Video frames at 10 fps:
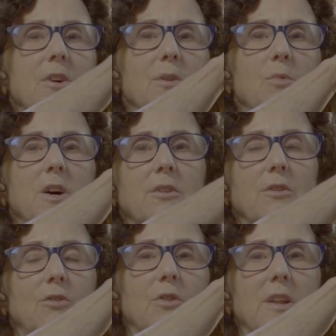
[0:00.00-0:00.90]
very well
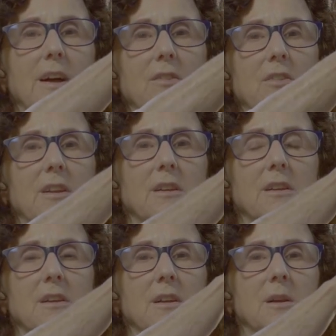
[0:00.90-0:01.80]
neutralizing,
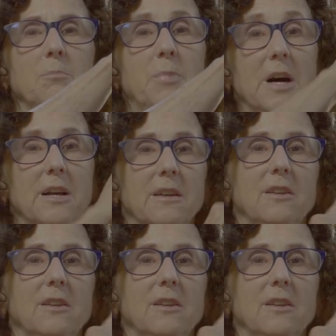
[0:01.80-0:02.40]
but